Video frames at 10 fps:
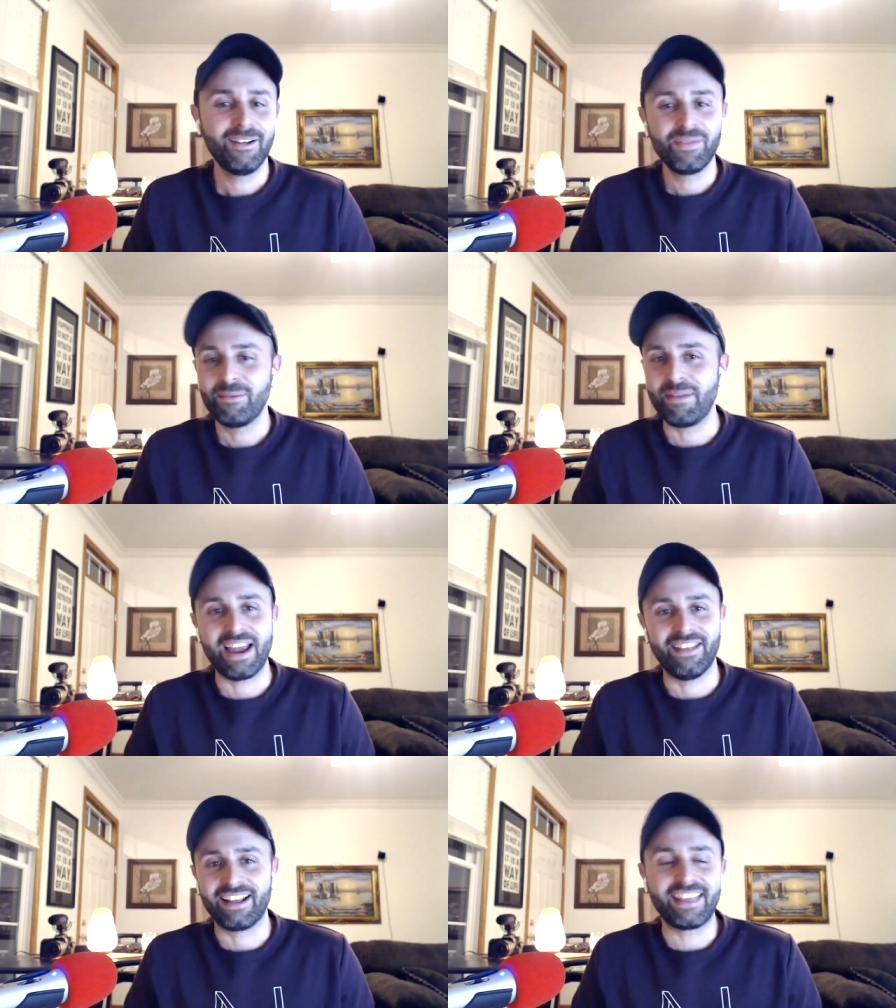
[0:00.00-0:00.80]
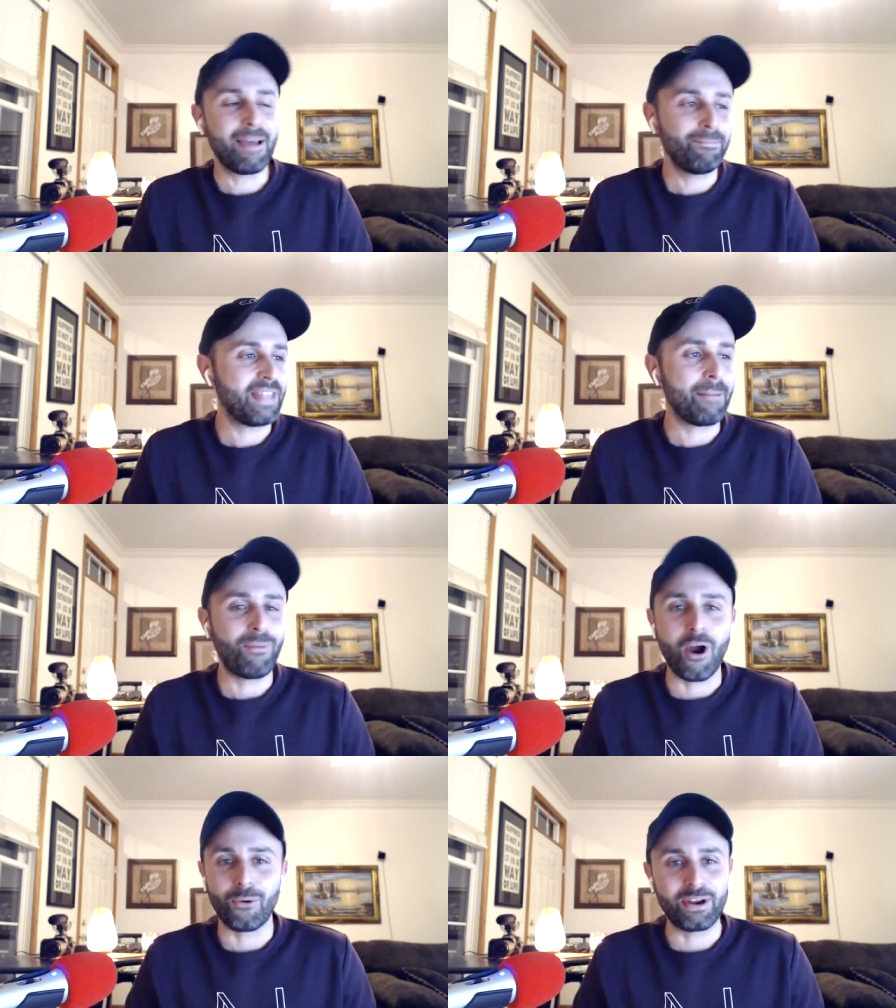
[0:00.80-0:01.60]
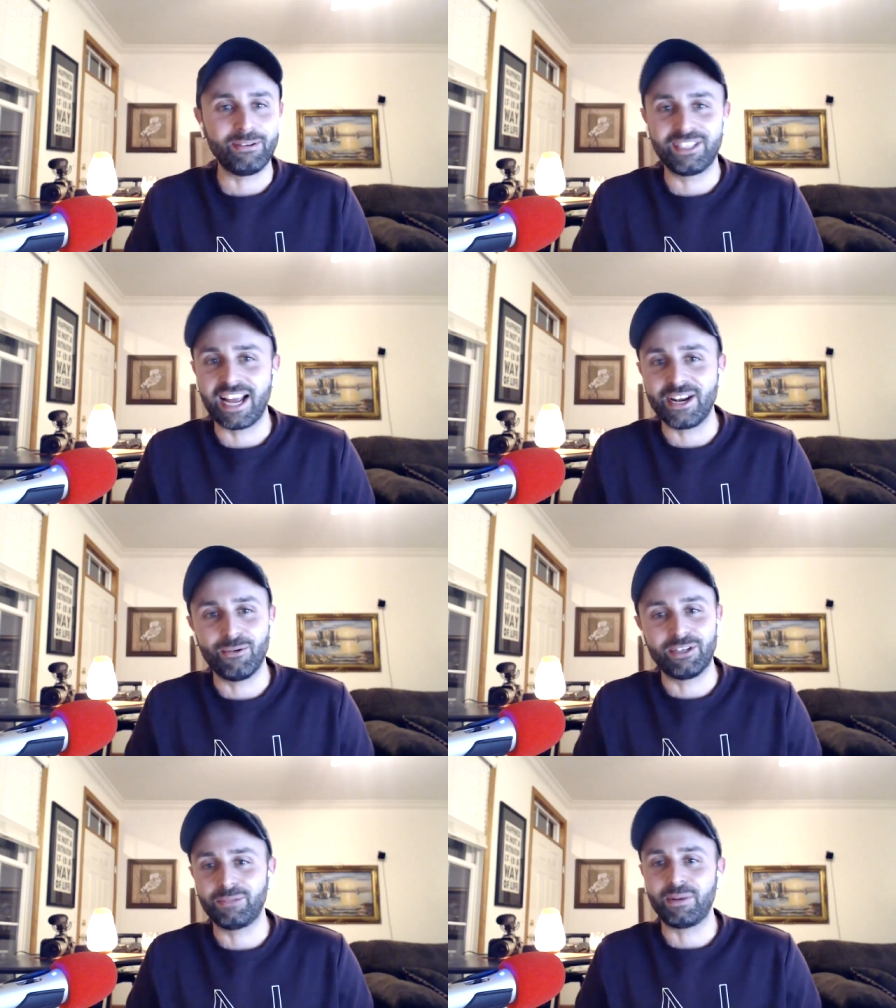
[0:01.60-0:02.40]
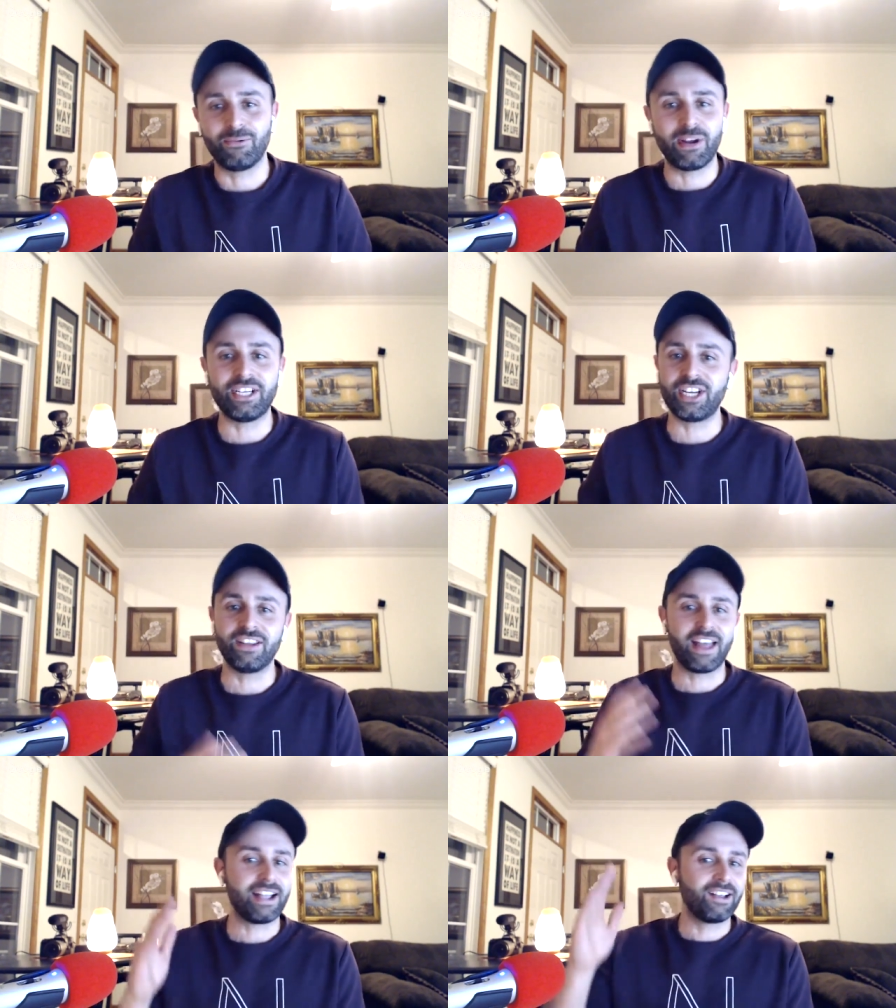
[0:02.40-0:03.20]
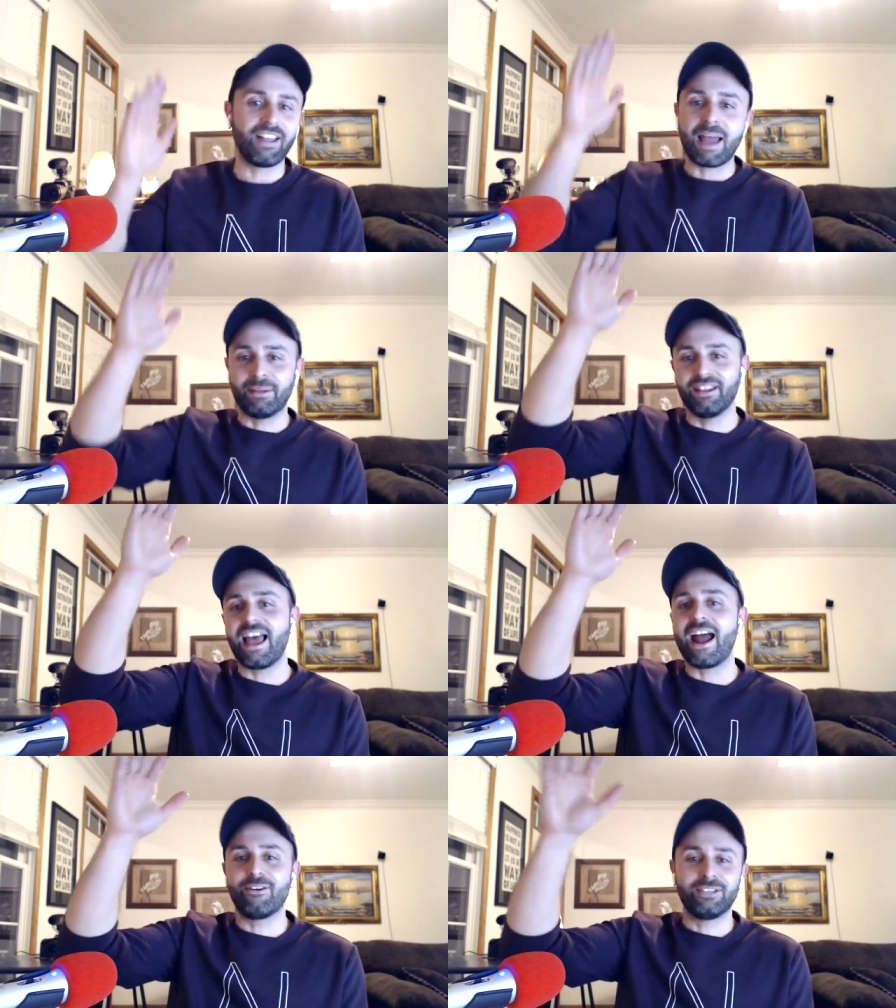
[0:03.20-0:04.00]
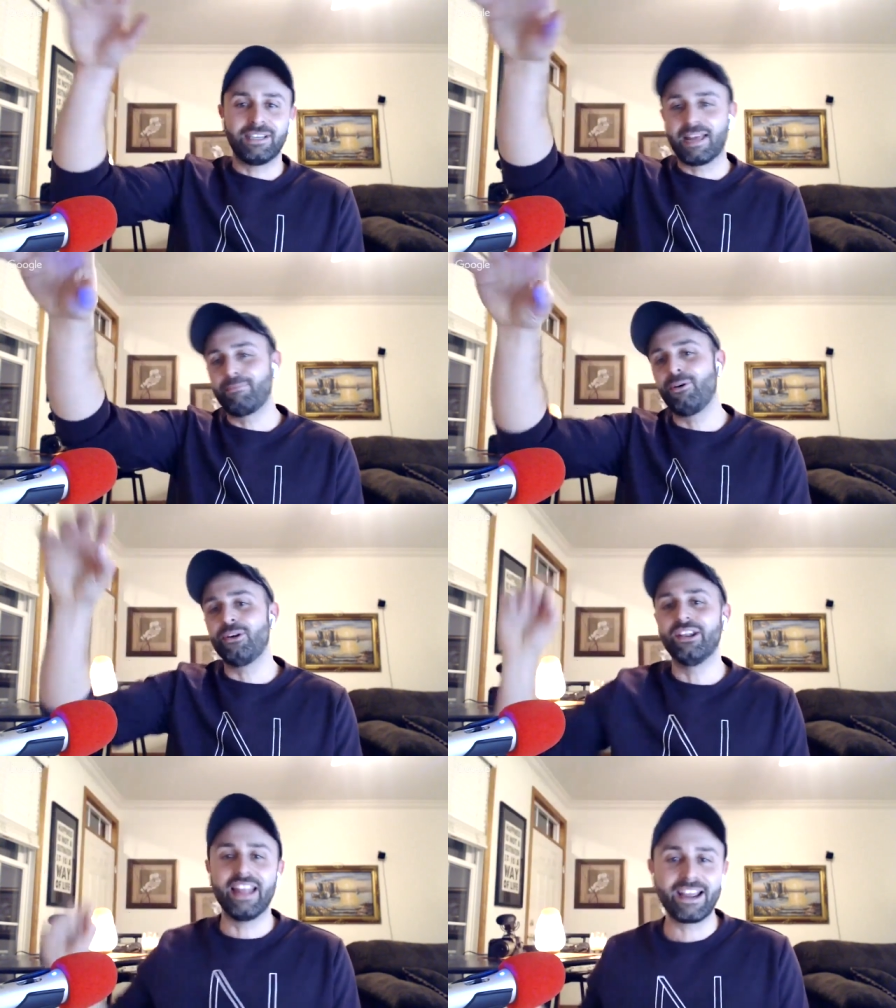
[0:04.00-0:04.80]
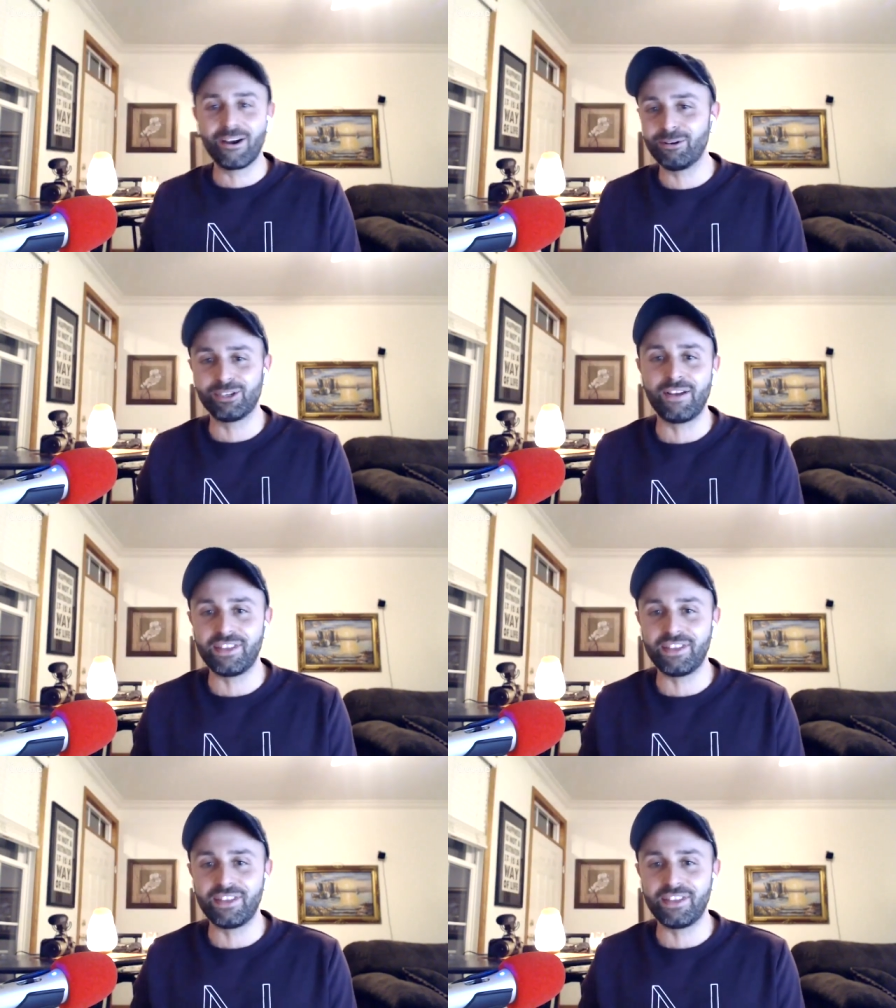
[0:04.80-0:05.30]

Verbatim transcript: man, like that, that part where you said you would just be reaching, like climbing ladders and like pulling Legos off the